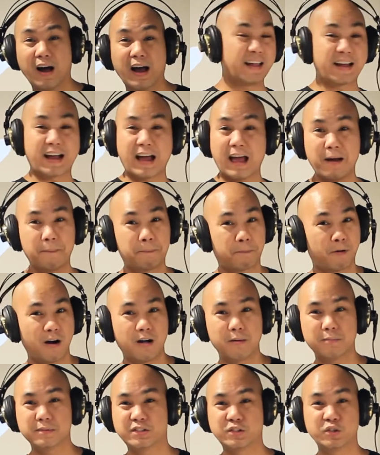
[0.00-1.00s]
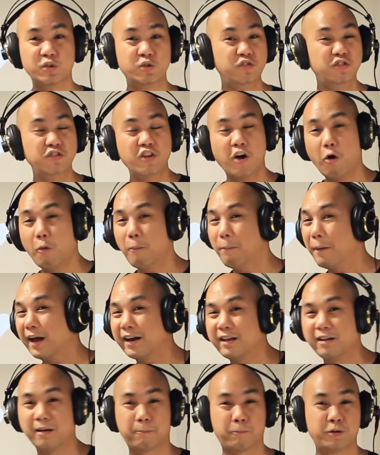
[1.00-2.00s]
Like, I promise you,
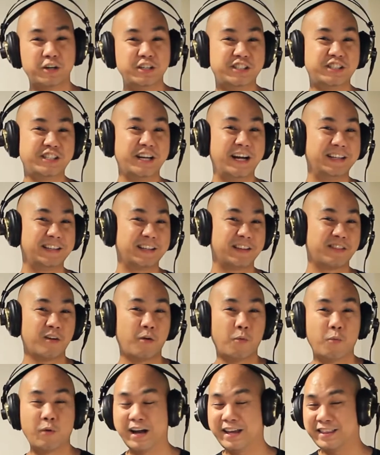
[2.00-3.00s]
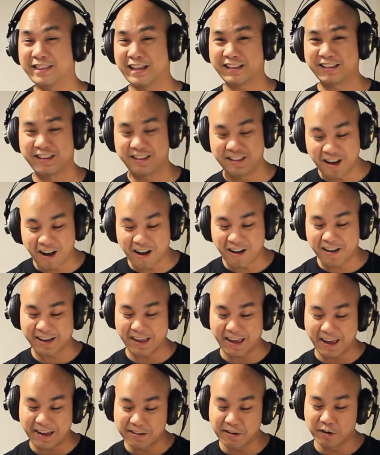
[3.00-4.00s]
nobody appreciated the way that young
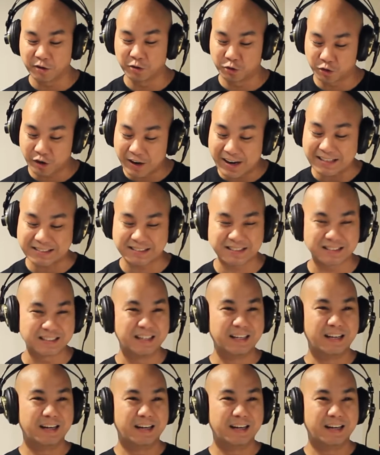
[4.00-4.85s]
Kayo dressed